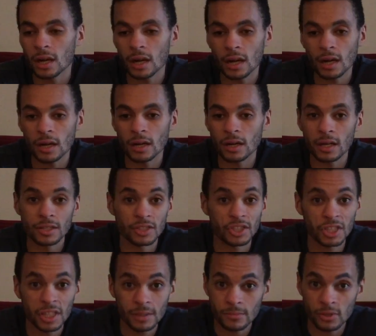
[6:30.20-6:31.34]
a
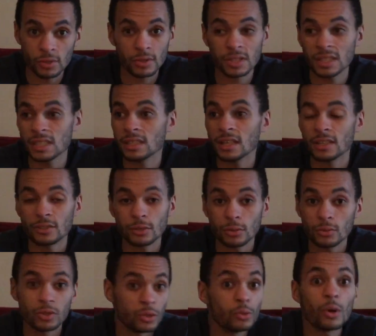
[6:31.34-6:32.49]
Jims. You can see Lux
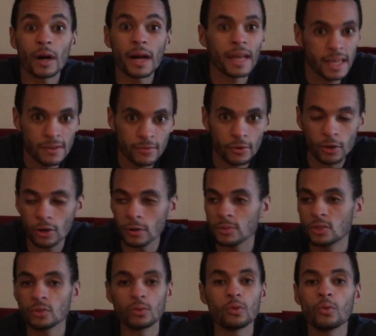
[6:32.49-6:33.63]
lose to a Averb,
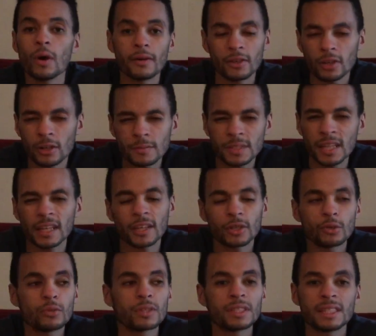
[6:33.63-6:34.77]
to whoever, you know what I'm saying? Like,
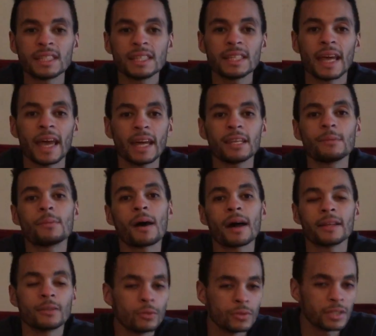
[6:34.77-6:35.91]
you could see
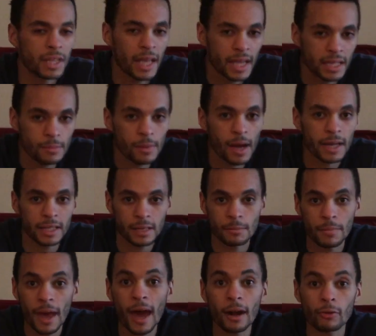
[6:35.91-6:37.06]
anybody lose to anybody in
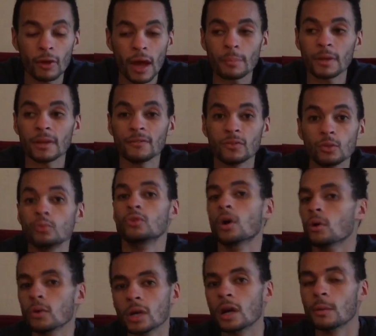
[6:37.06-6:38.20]
battle rap if you
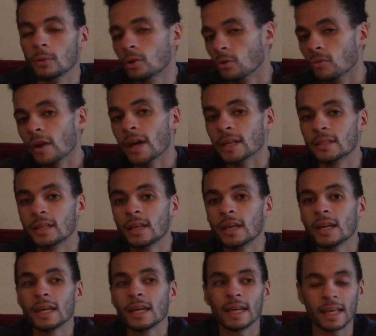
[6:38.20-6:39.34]
don't come correct.
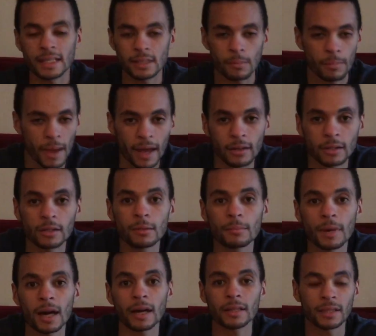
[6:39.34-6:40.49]
It's a battle of the
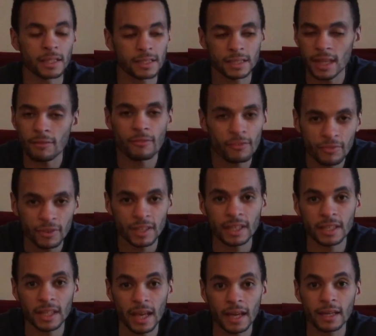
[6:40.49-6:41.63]
mind. Let's never
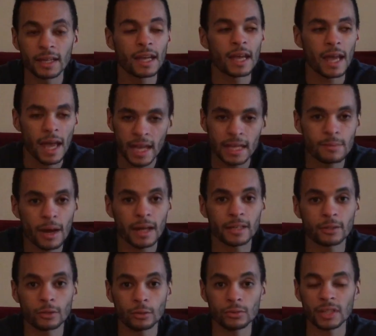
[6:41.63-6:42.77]
forget that. Anybody
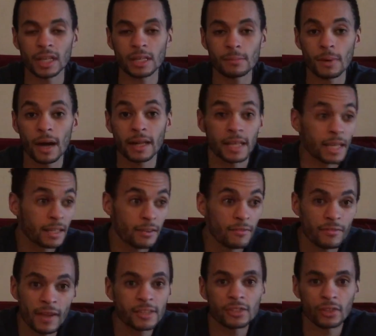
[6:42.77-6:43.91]
could lose to anybody, and the
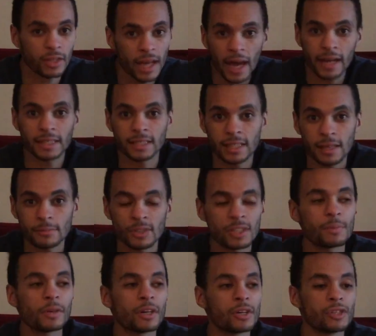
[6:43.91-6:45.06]
vets are not exempt. Just
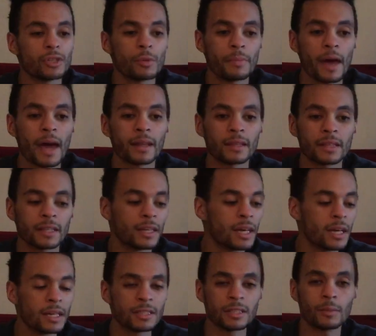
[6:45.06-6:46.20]
because you're battling
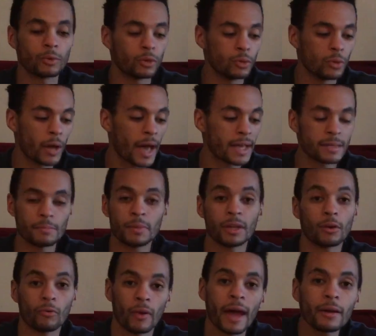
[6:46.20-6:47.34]
someone who hasn't been
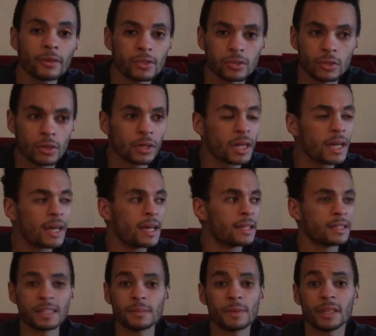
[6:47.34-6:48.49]
around as long
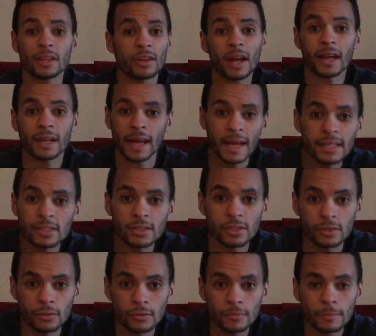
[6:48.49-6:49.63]
doesn't mean they're not nicer
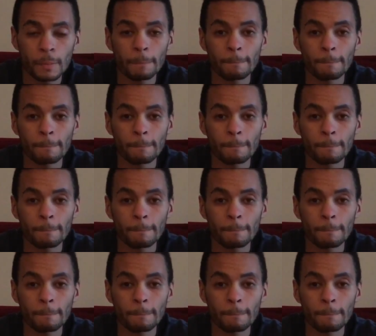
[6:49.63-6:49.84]
than you.